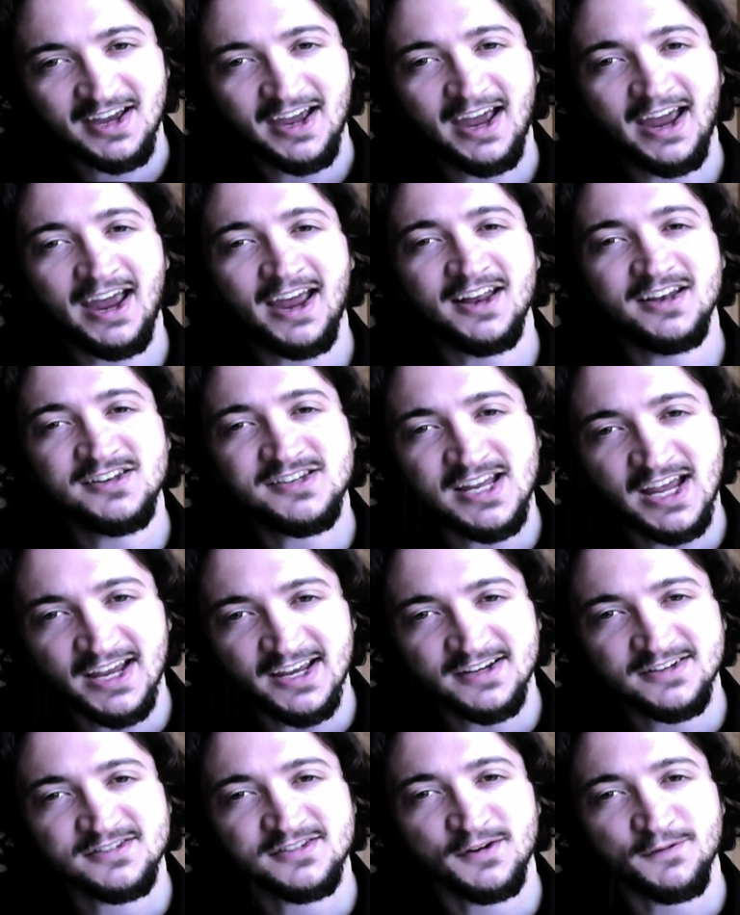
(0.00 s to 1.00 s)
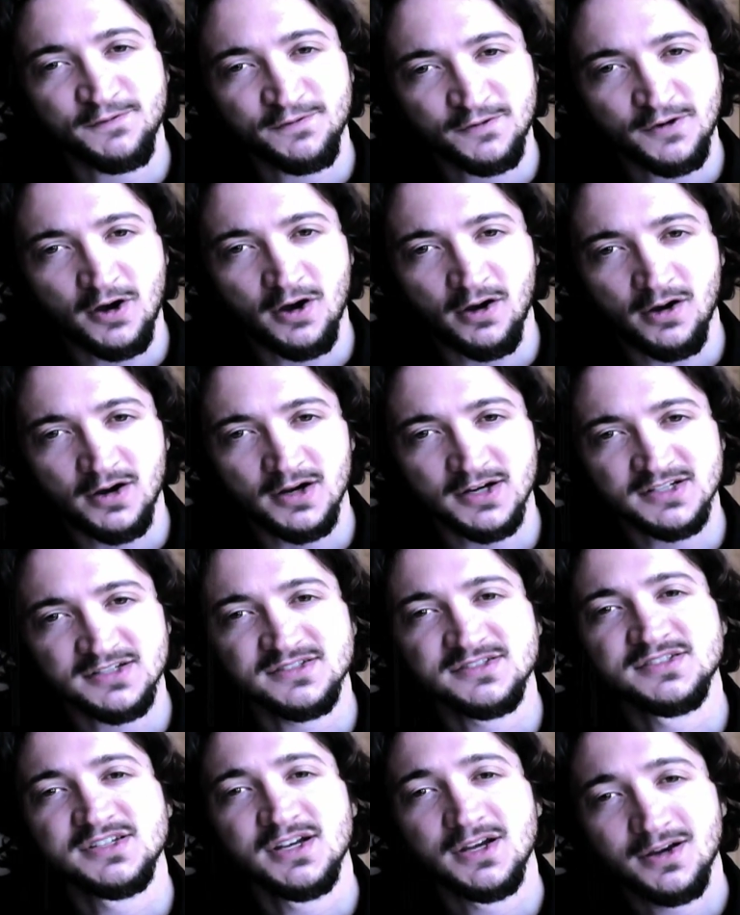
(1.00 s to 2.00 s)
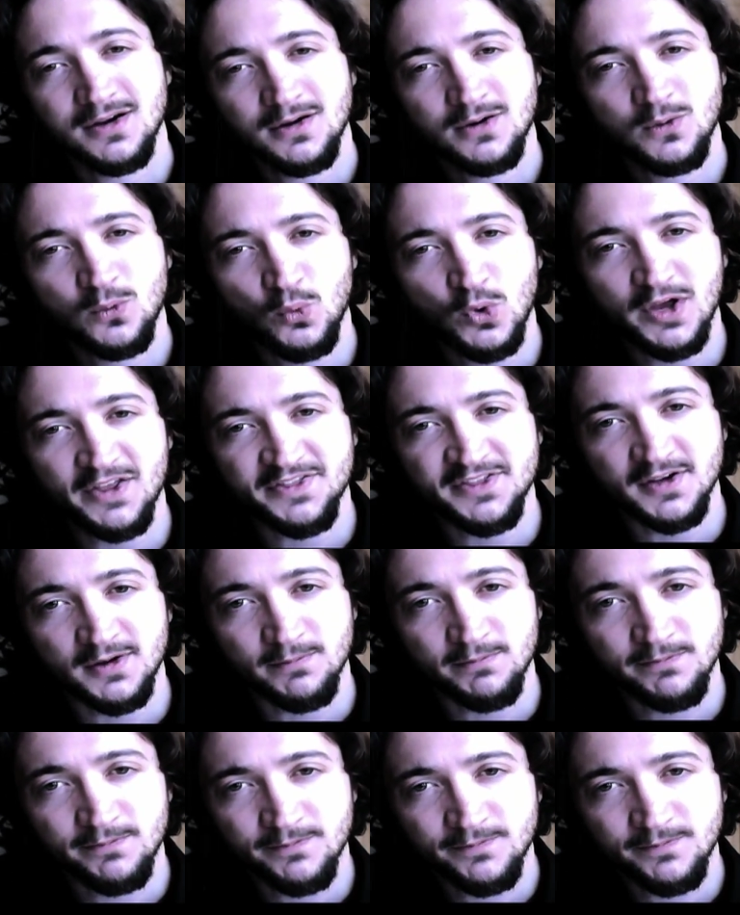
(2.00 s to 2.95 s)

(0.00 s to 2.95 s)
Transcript: and takes the frogs with him.